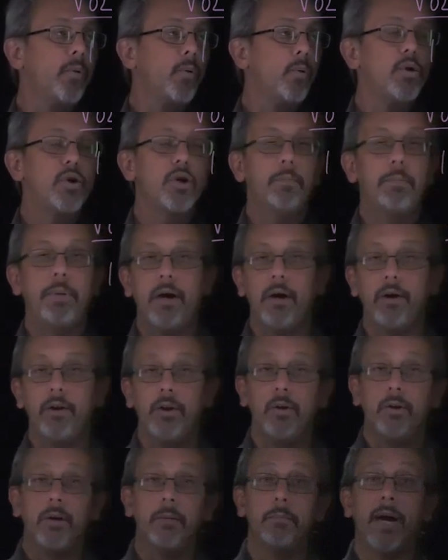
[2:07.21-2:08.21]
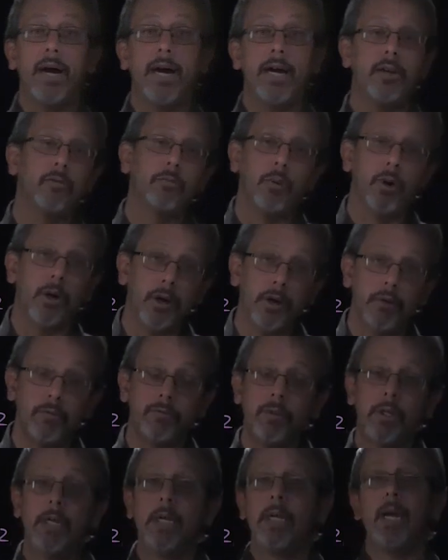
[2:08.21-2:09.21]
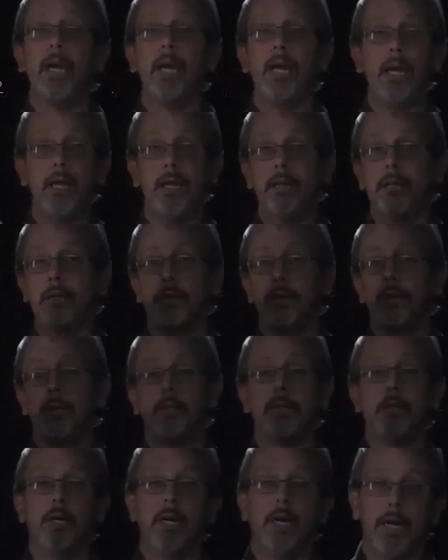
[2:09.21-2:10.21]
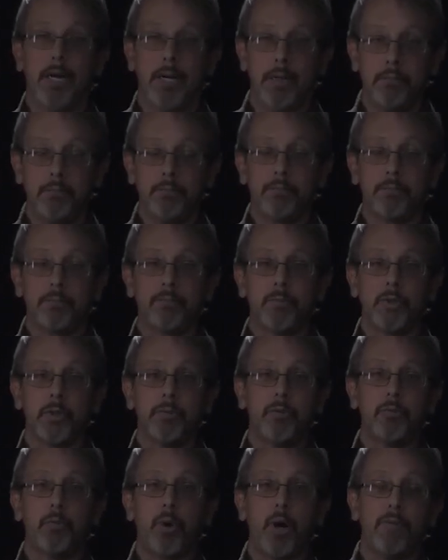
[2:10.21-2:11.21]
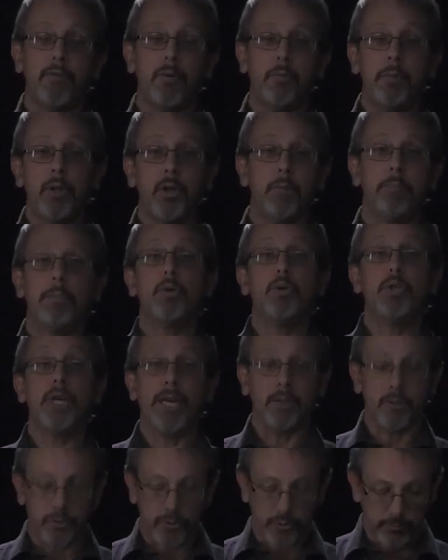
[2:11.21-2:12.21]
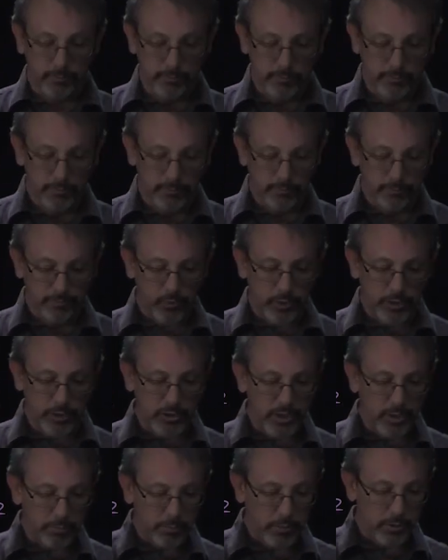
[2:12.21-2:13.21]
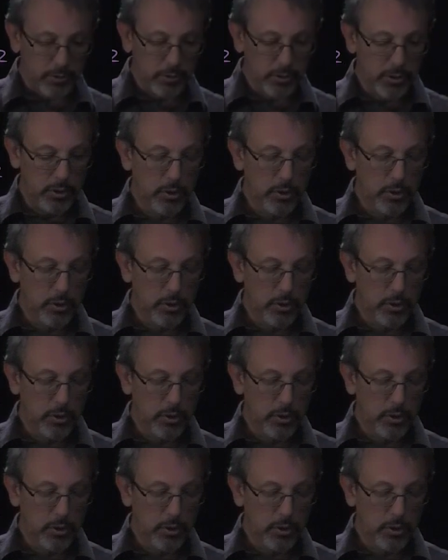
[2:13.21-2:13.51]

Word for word: which apparently you can buy as part of a meal at Bojangles, for example.